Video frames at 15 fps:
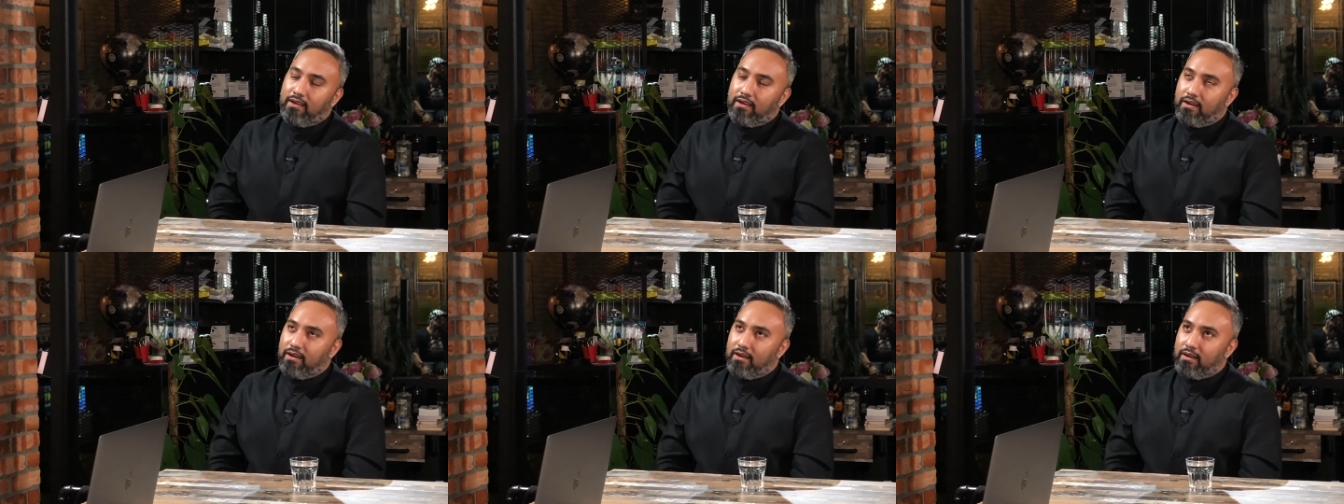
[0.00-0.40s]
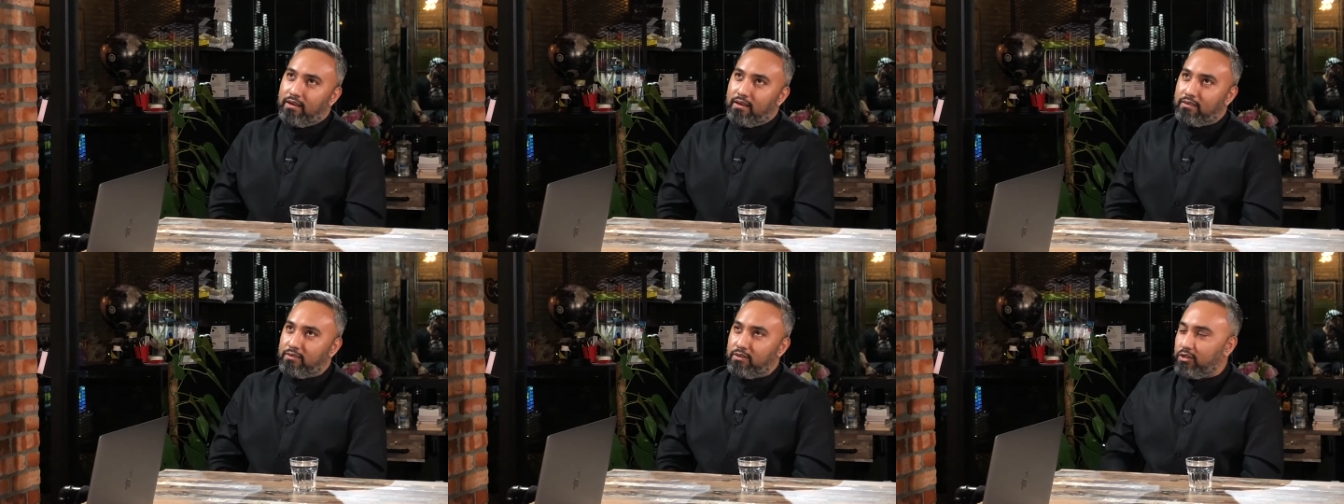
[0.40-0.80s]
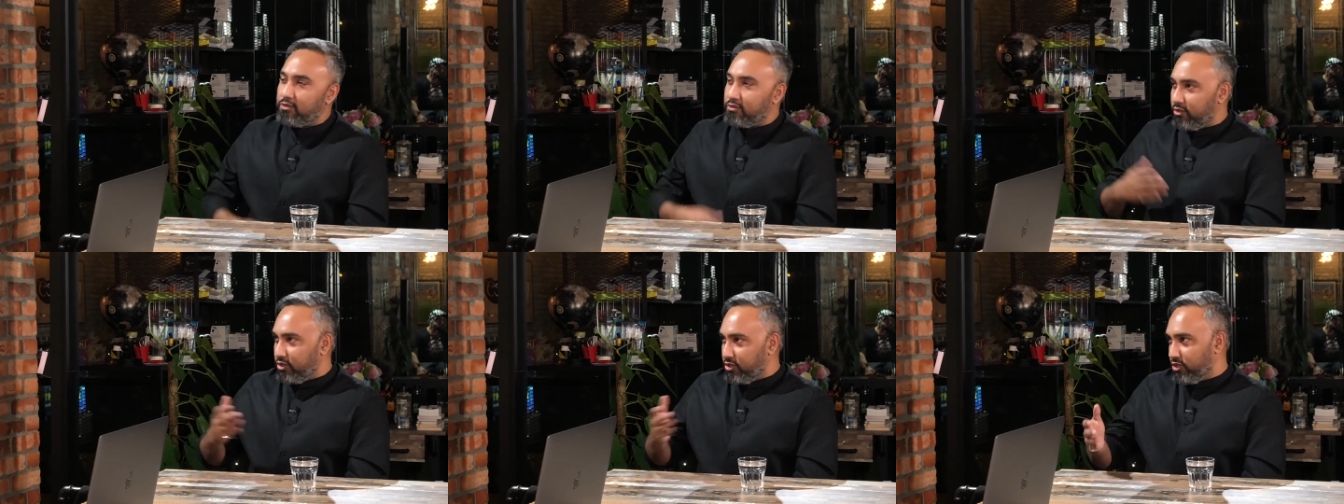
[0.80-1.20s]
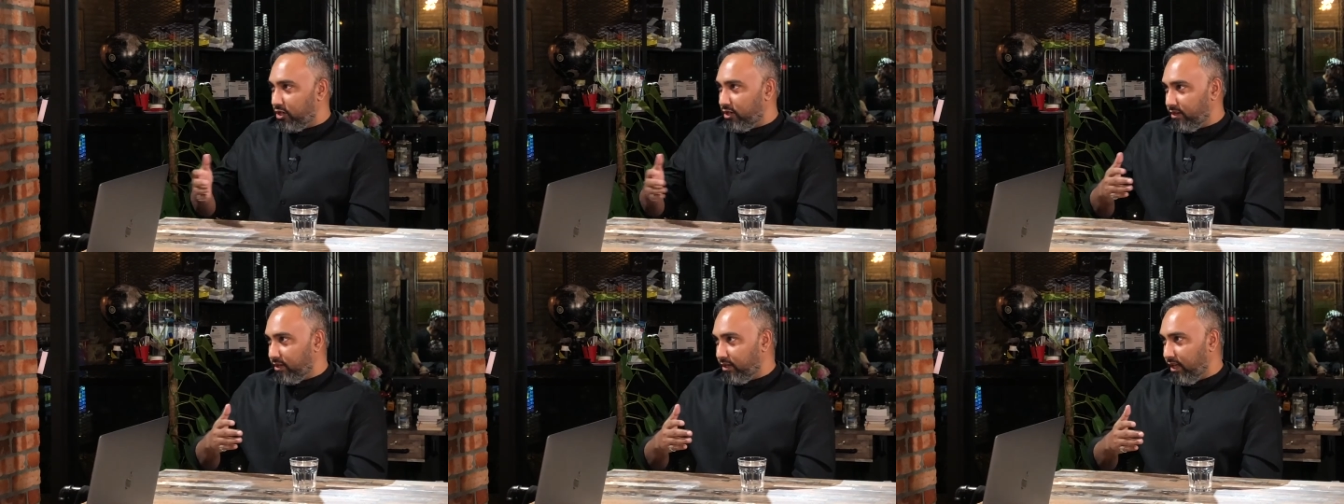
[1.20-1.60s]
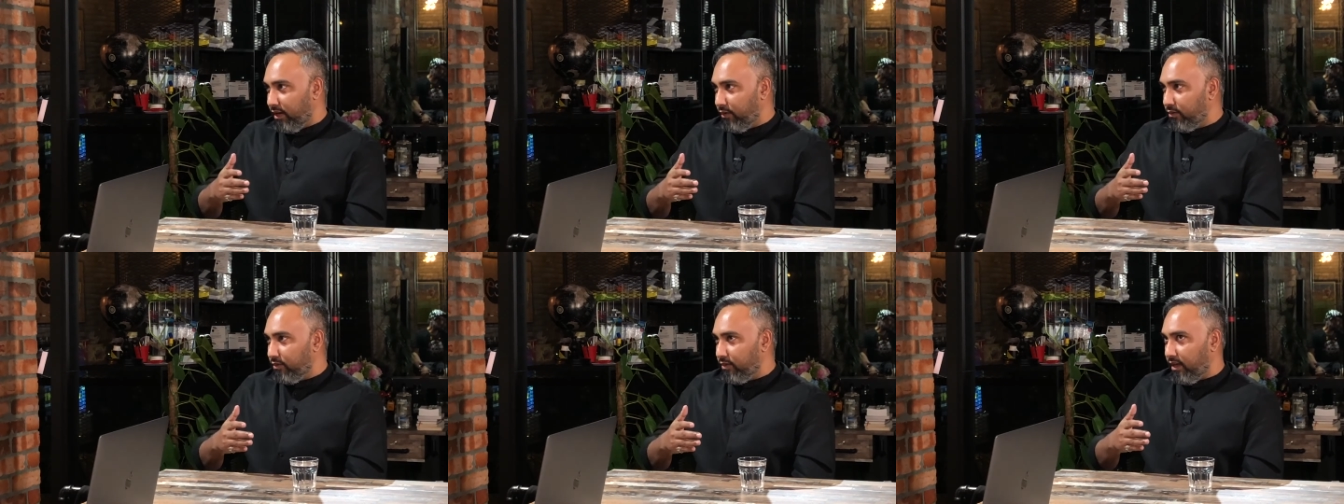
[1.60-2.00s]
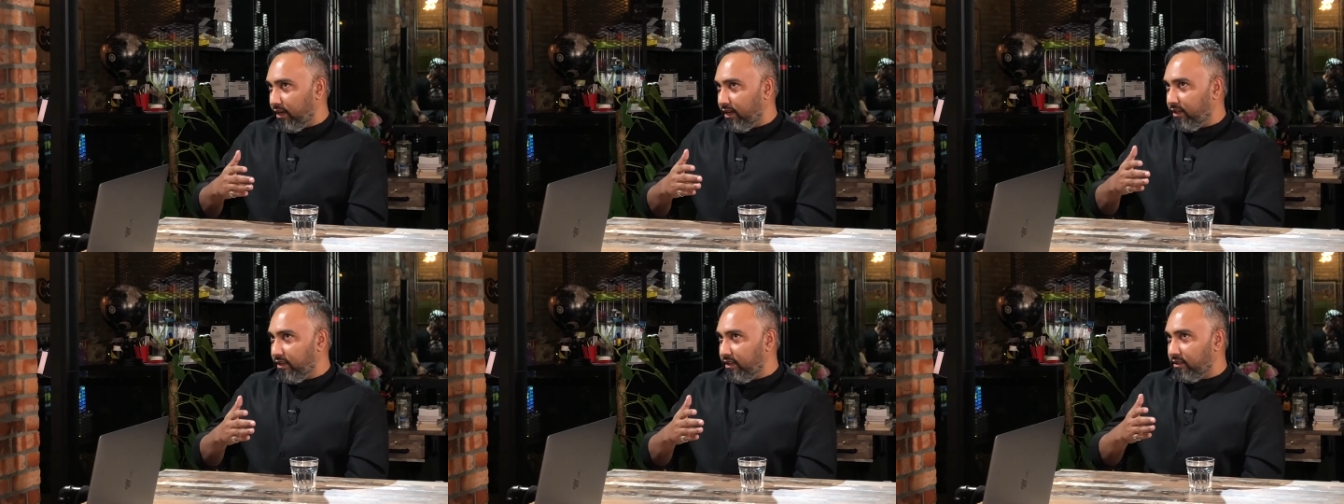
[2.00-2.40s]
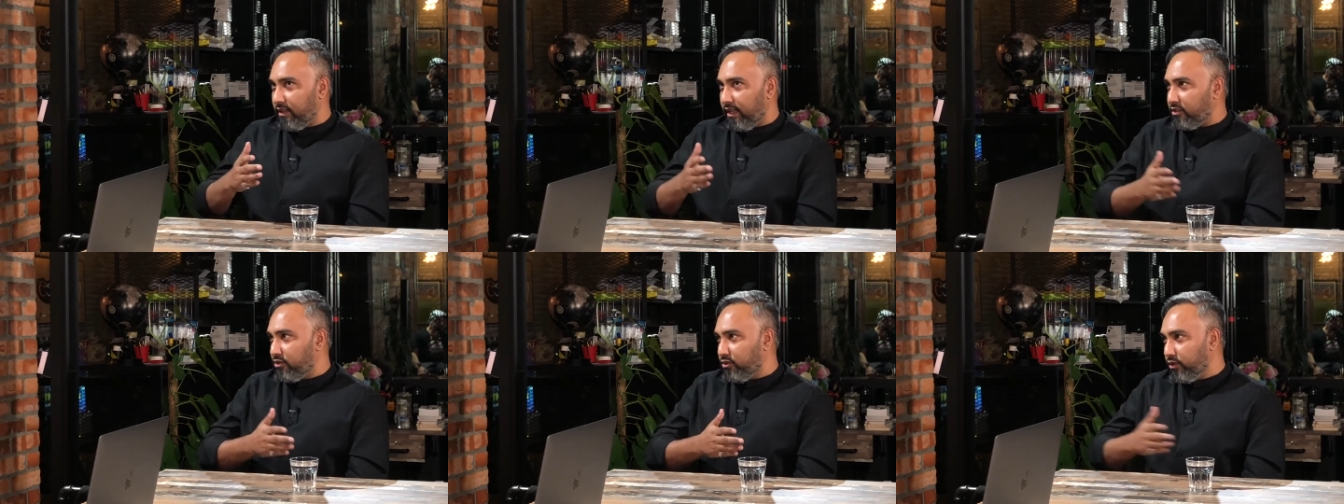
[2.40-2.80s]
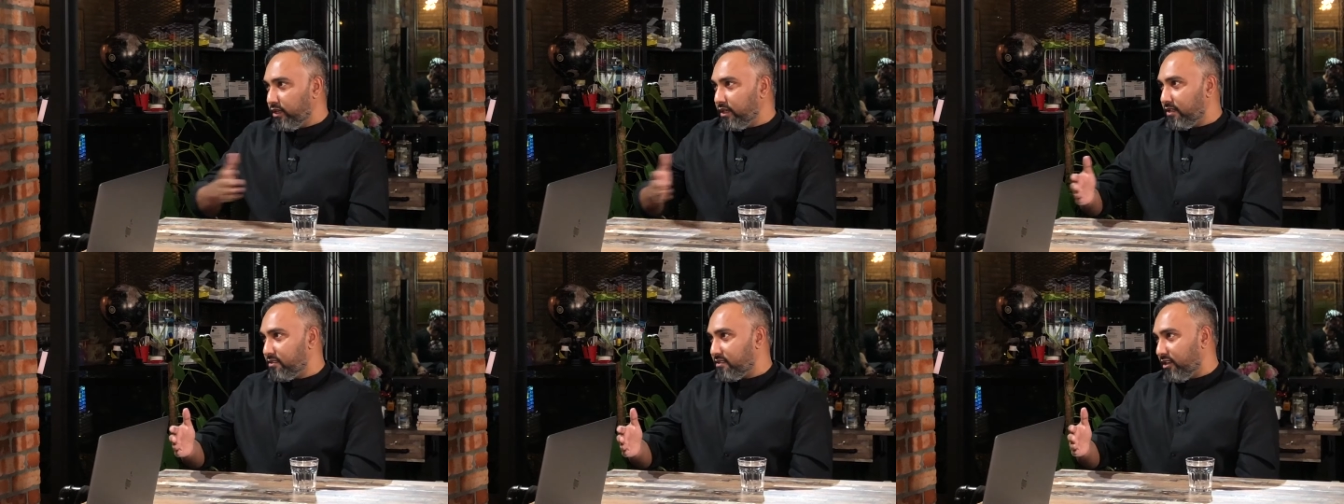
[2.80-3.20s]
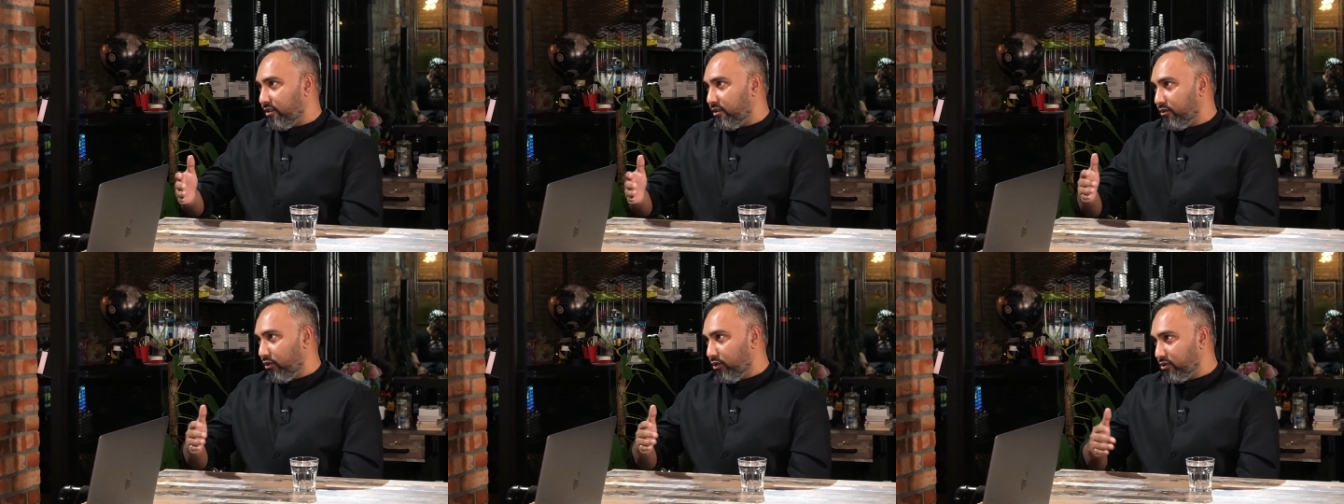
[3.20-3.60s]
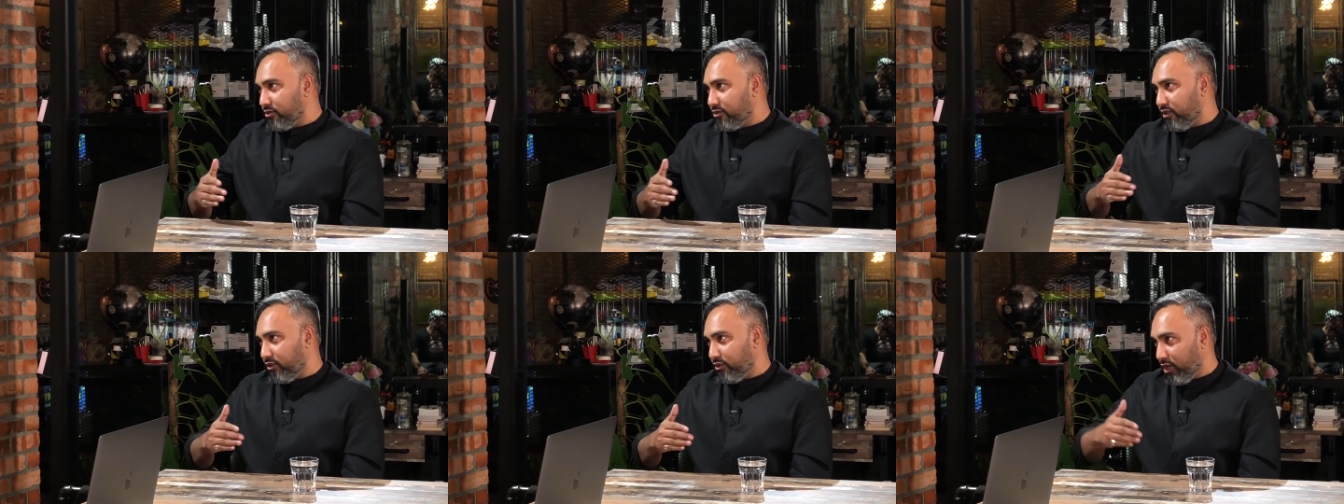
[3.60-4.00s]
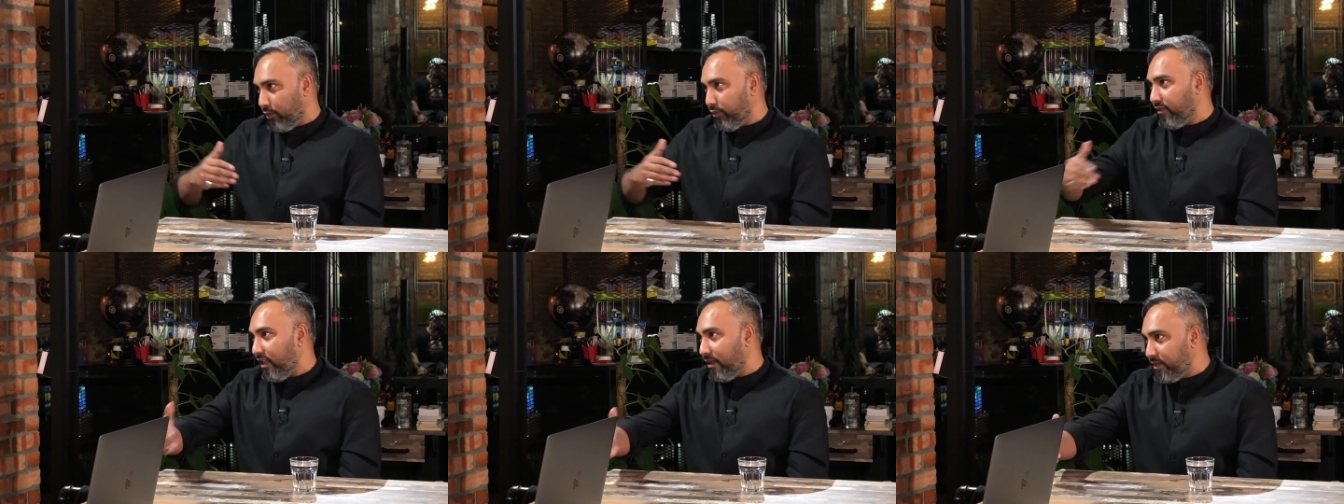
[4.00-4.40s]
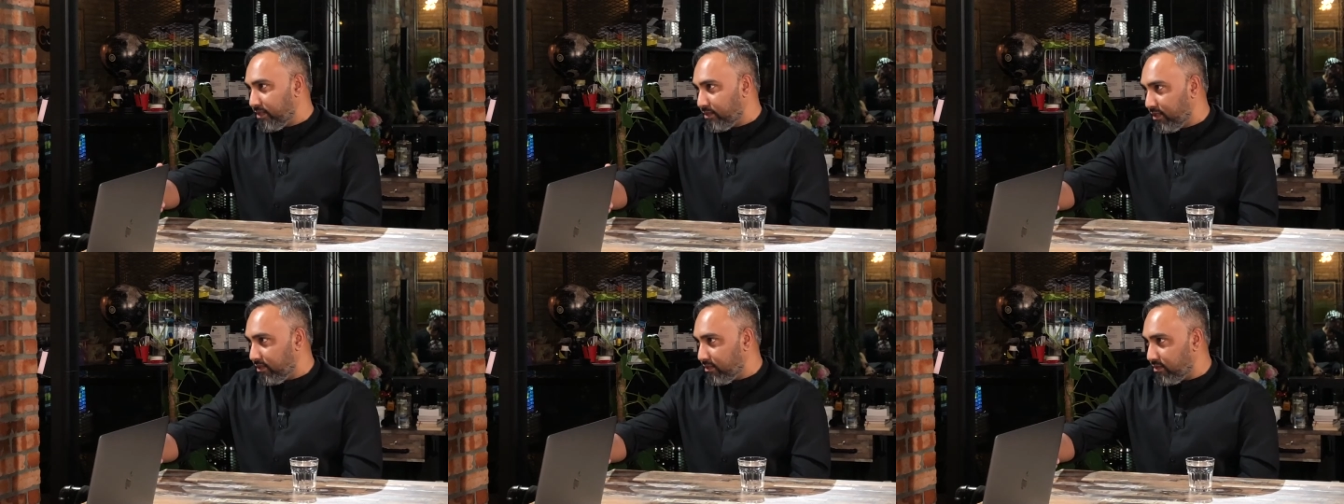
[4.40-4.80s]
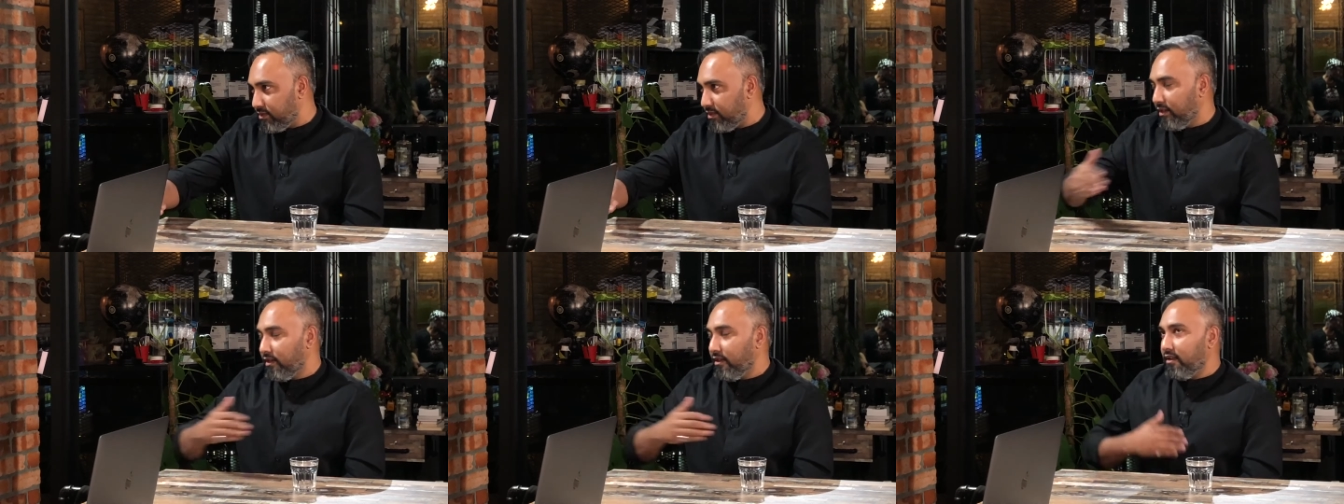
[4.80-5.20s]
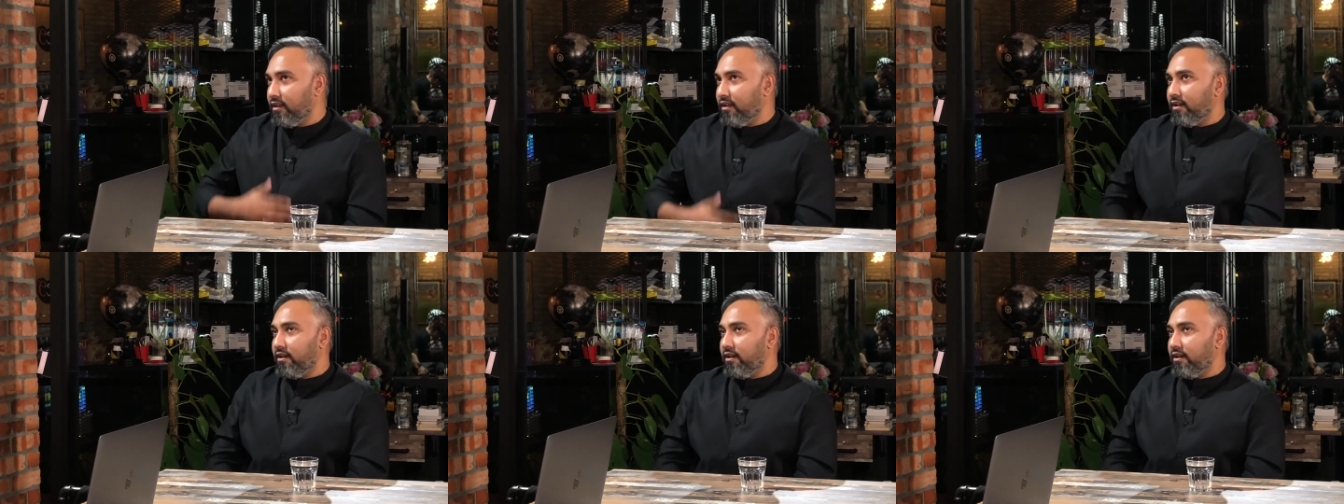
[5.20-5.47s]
Uh, long story short, in like two years, I rose to the top of that business. I remember that.